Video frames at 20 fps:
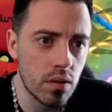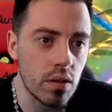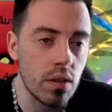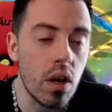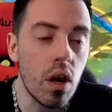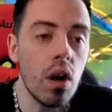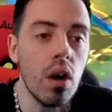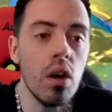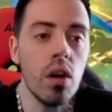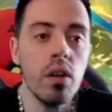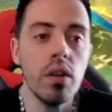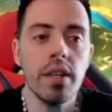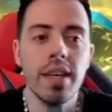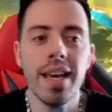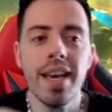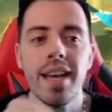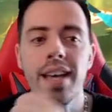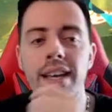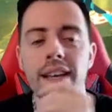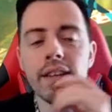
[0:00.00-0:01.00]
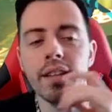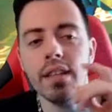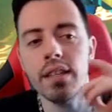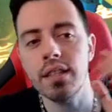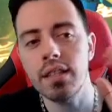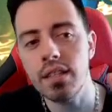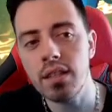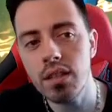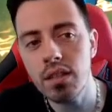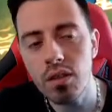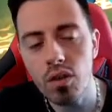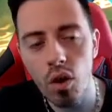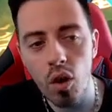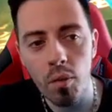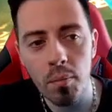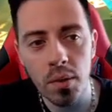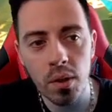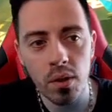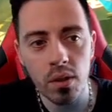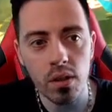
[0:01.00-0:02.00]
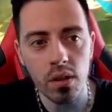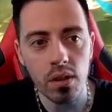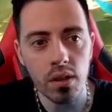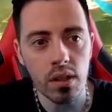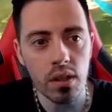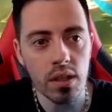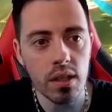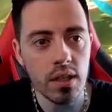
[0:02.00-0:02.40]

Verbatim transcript: Oh yeah, that's normal.